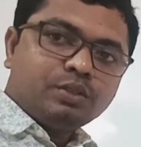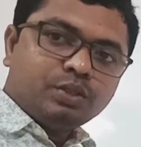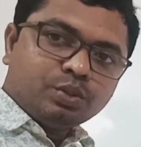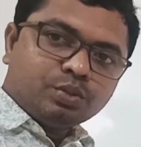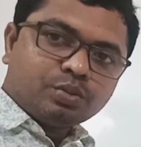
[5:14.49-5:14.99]

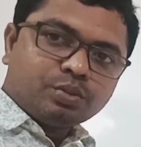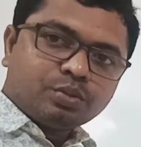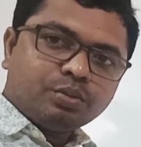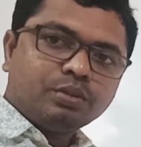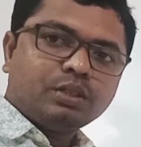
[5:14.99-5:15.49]
due
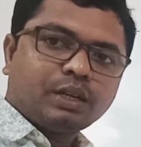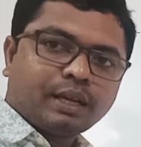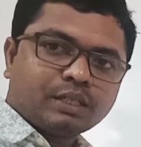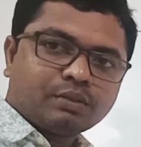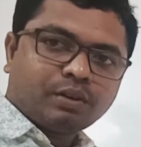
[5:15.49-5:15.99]
to
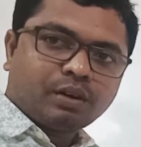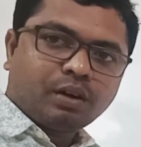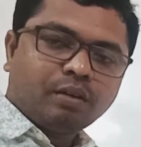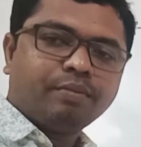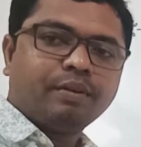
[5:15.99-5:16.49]
transfer
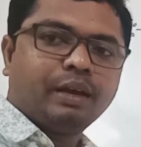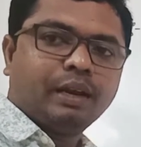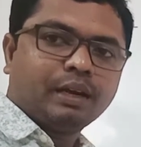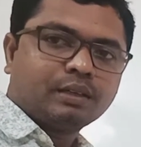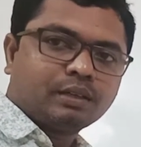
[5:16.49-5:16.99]
of
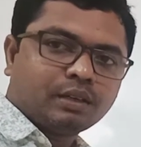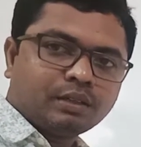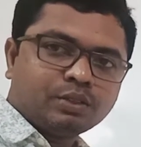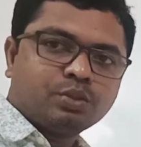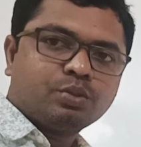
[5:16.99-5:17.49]

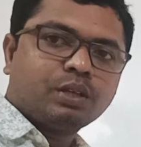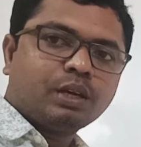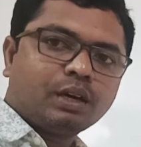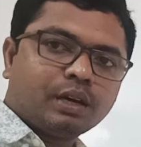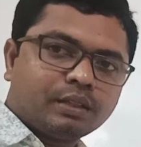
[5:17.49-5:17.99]
electrons to the
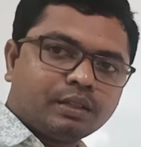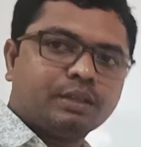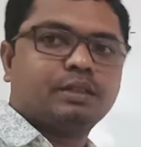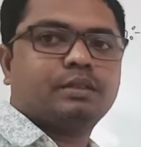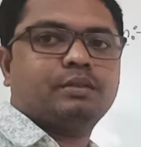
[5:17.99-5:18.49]

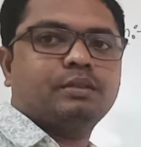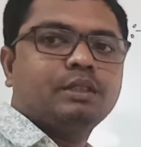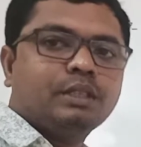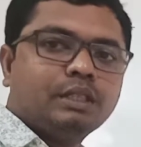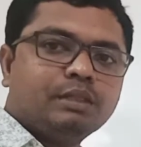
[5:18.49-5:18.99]
other.
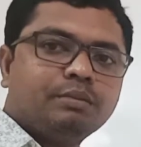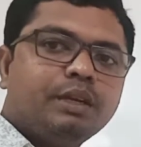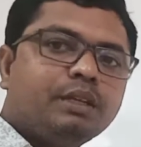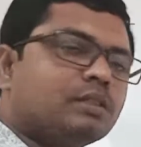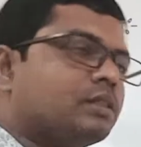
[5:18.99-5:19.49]
It
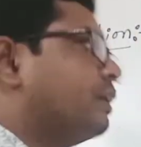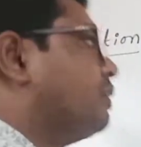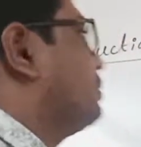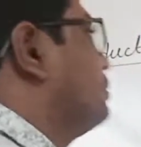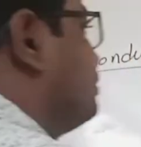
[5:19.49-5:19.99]
means that